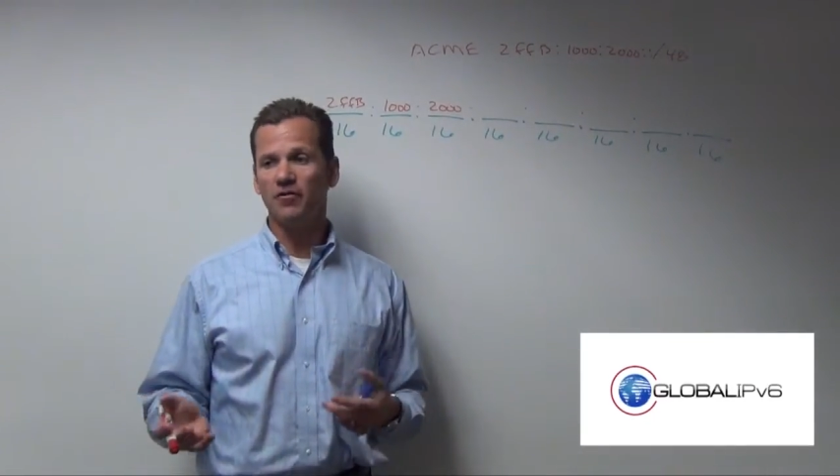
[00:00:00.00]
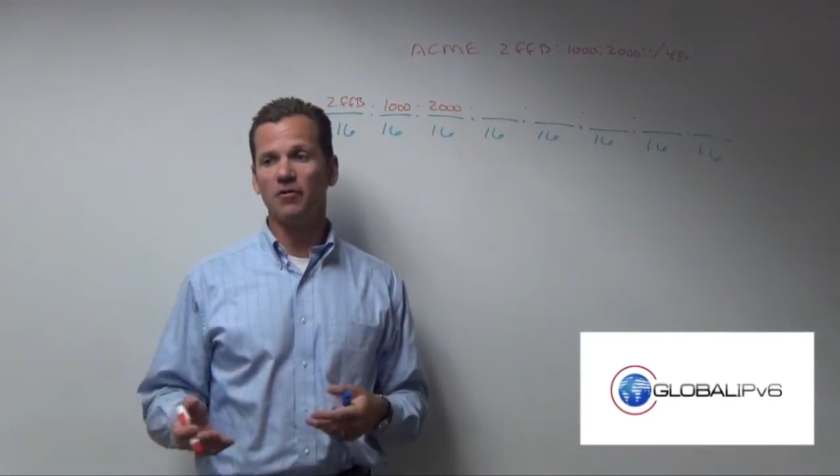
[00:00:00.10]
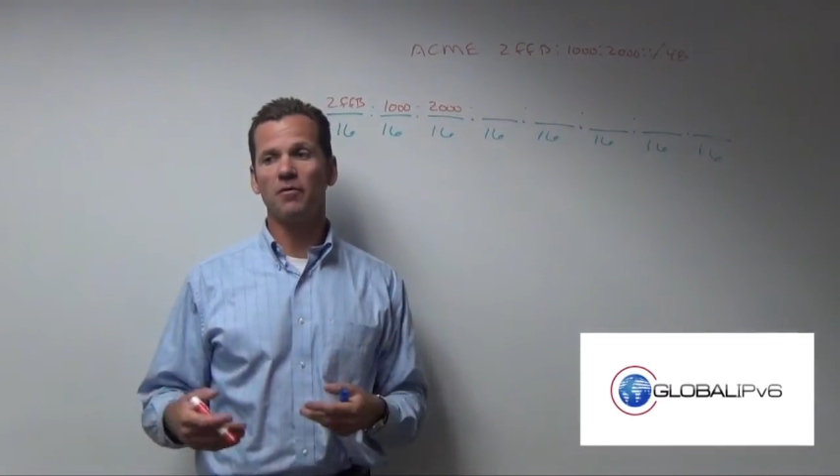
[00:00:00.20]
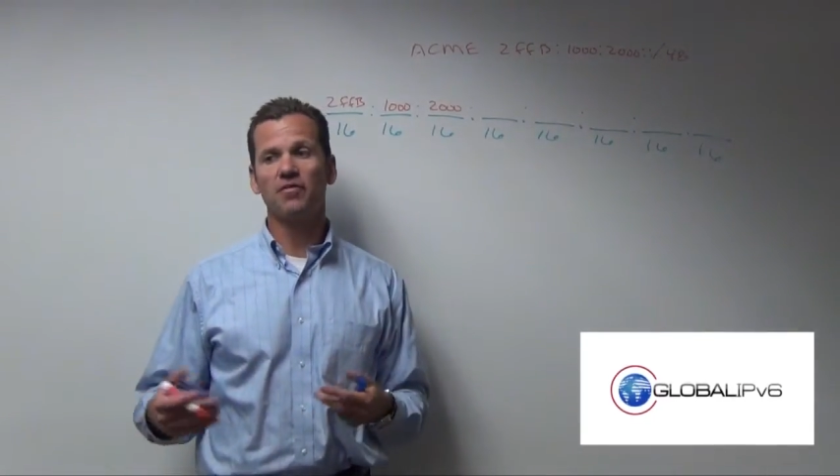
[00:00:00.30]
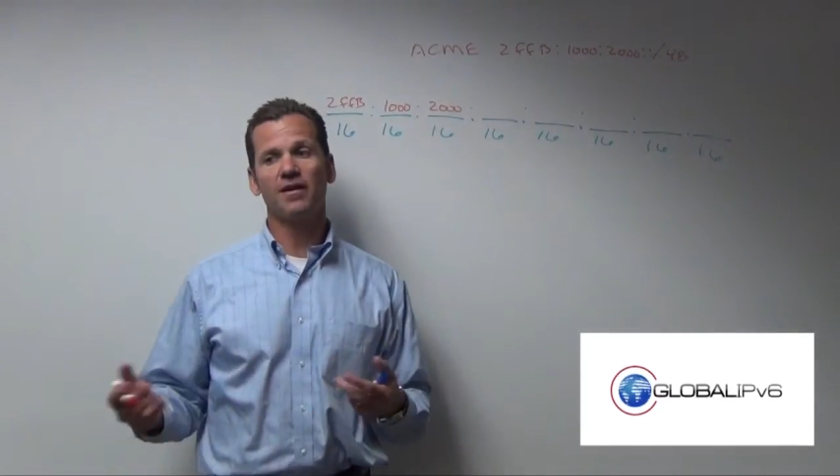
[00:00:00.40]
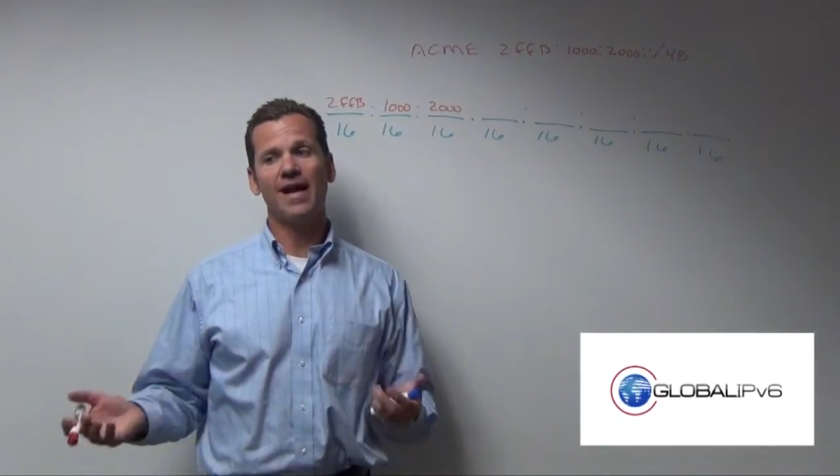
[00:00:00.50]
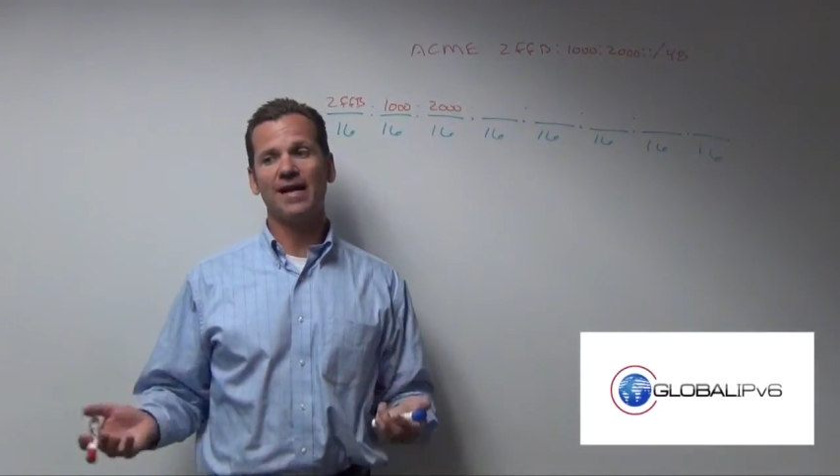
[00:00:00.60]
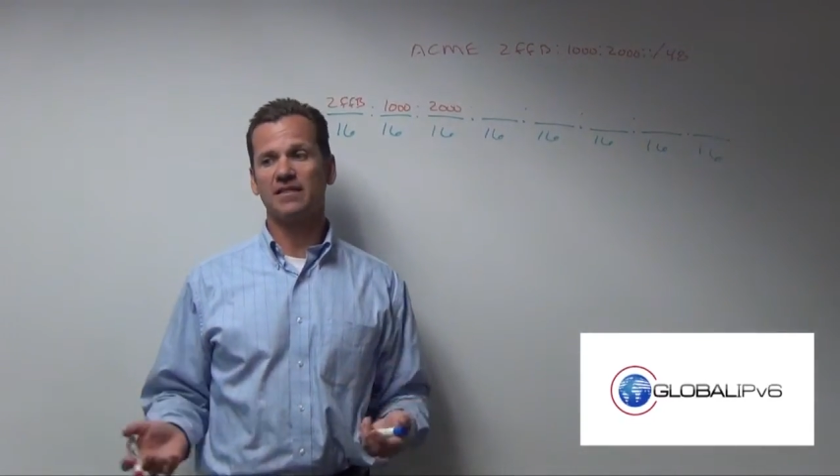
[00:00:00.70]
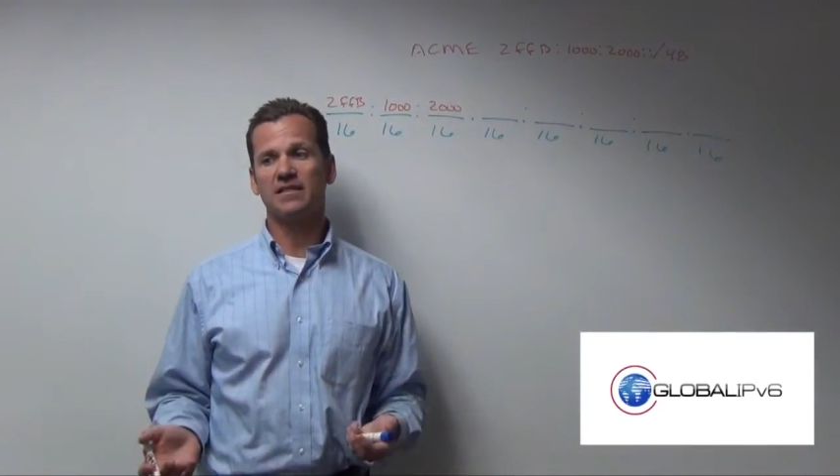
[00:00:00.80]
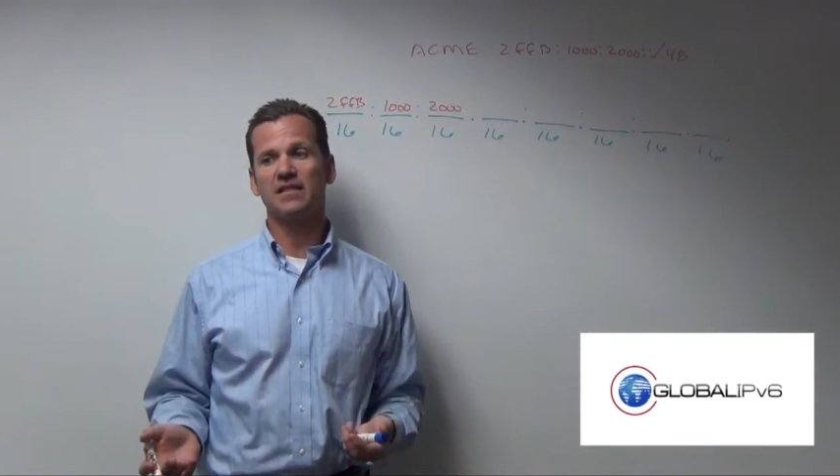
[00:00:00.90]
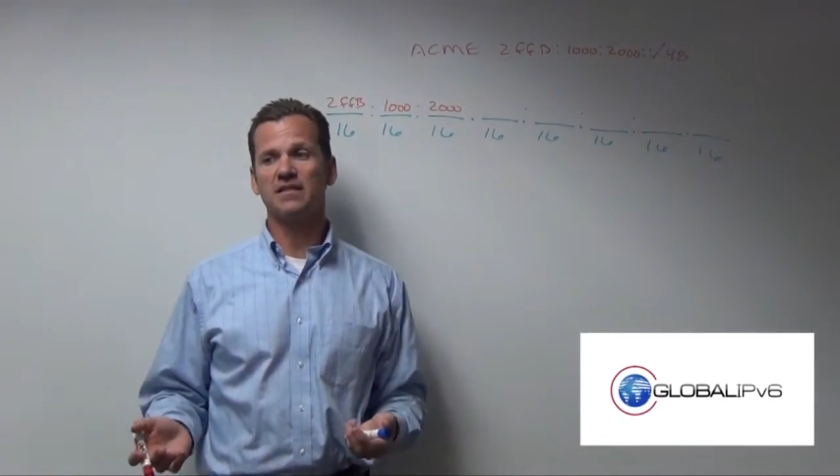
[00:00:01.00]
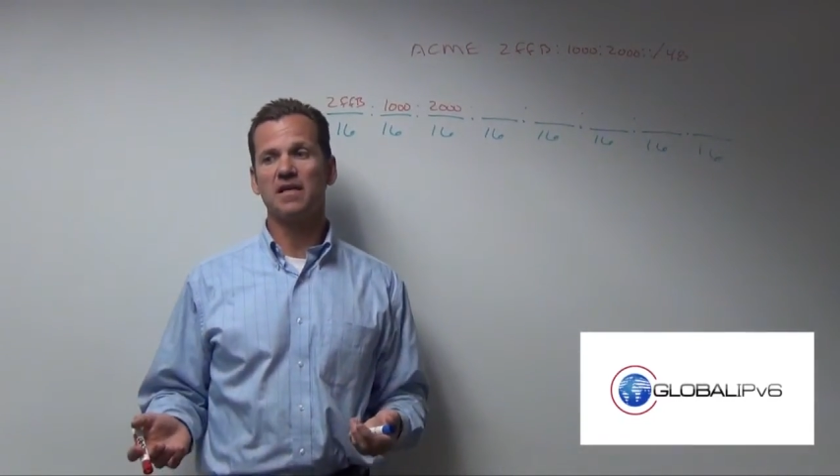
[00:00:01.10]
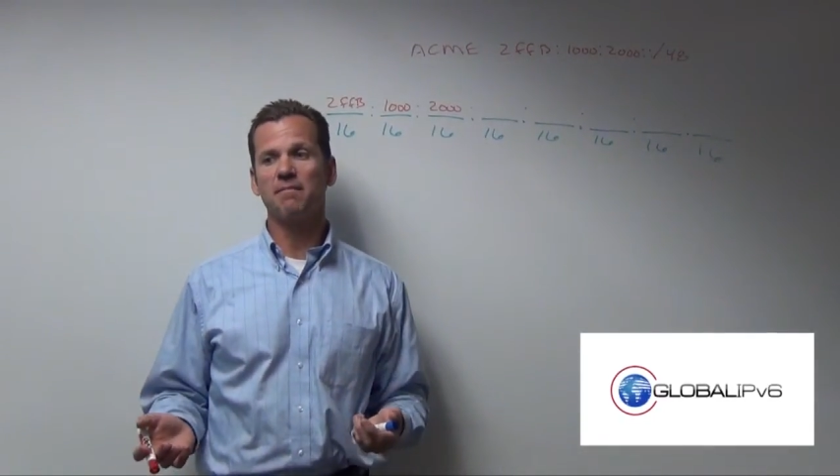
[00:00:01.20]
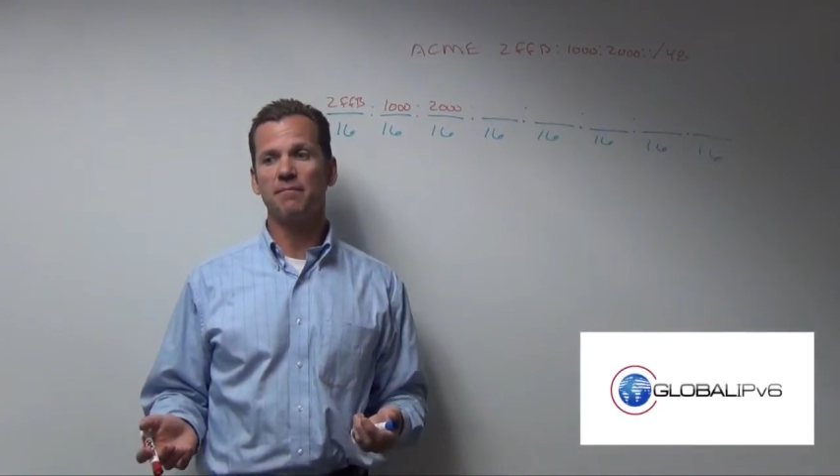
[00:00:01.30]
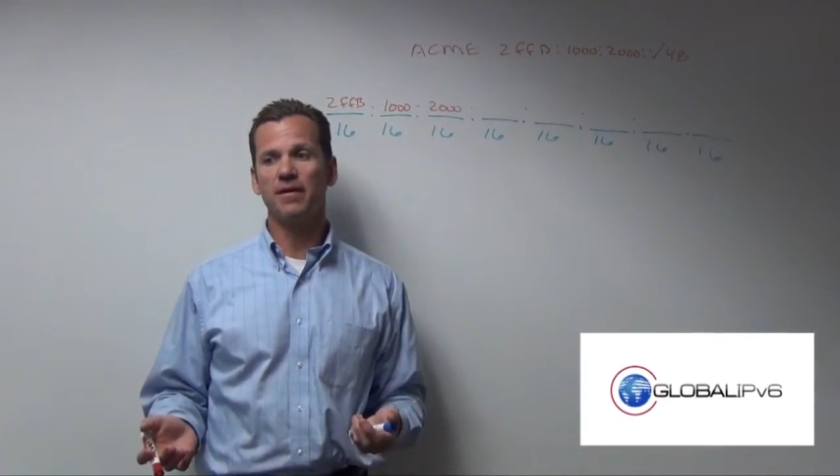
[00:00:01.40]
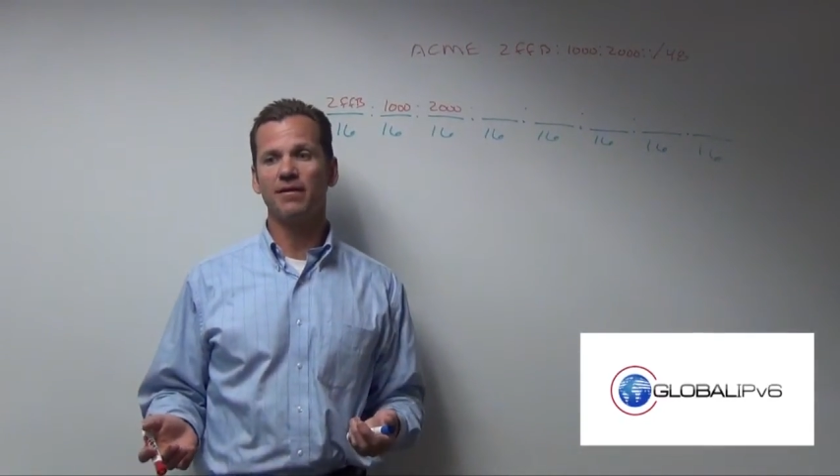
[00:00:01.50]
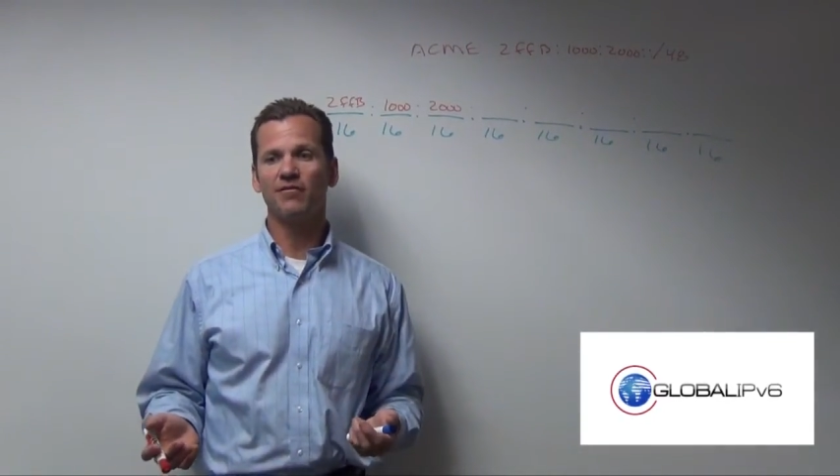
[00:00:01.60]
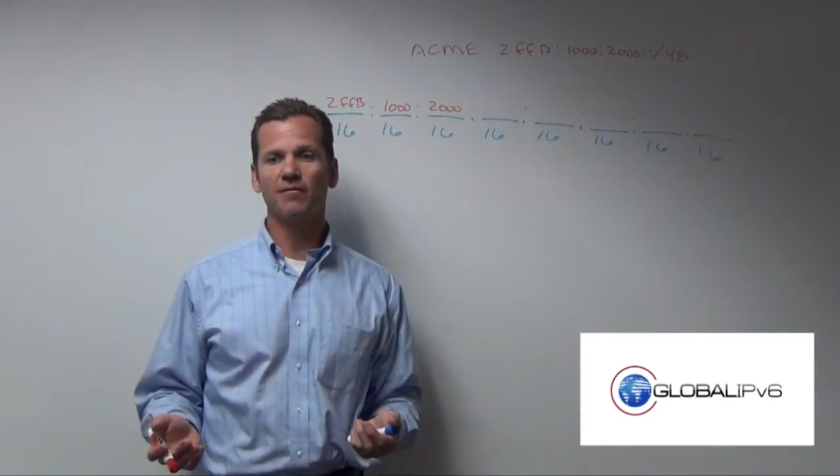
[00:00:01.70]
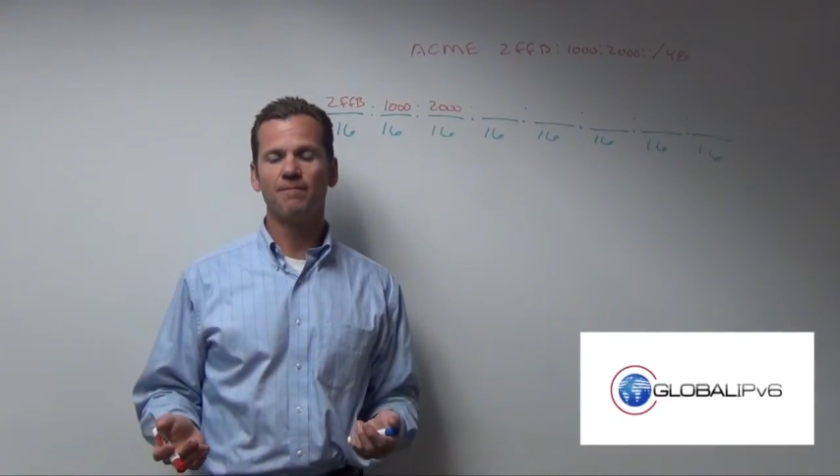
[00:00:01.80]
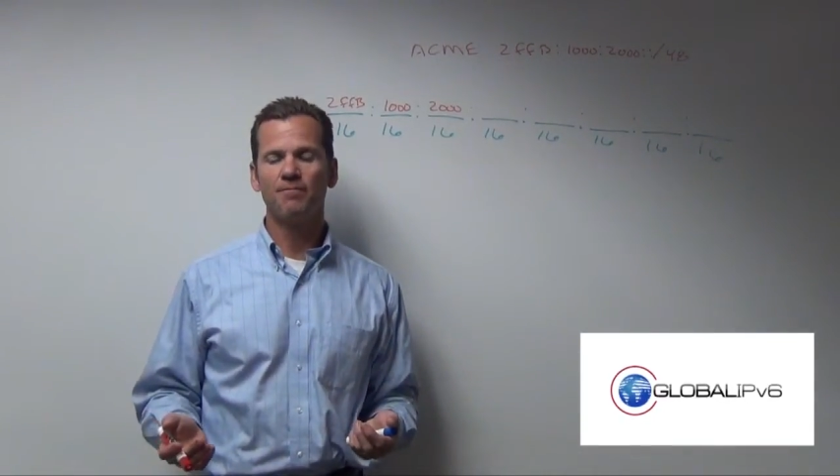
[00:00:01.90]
to with the last 16 bits.